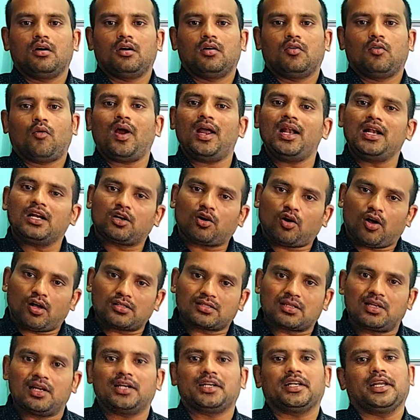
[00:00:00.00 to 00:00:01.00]
While
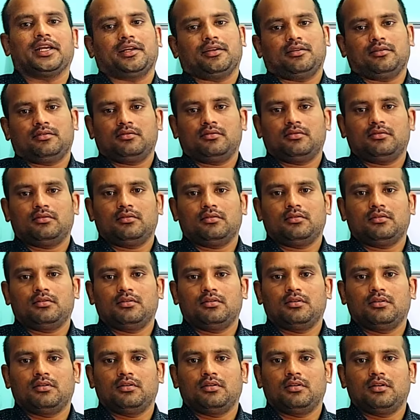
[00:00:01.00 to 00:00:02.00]
translating,
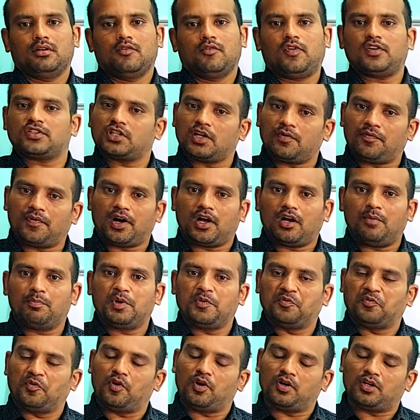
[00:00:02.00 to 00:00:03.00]
first of all,
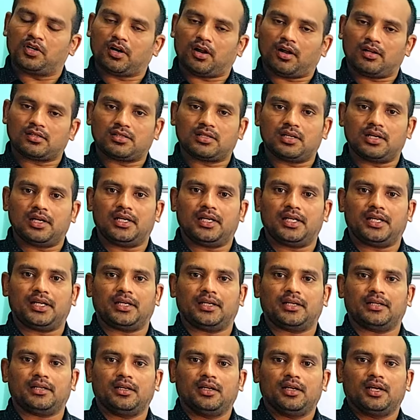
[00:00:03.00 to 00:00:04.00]
before
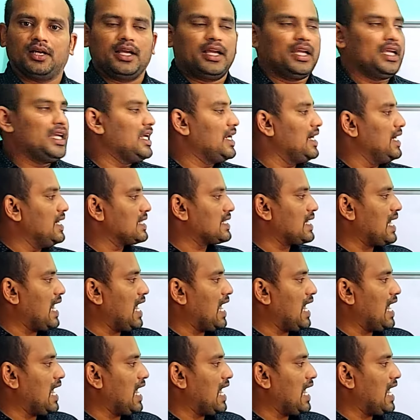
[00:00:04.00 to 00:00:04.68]
translating English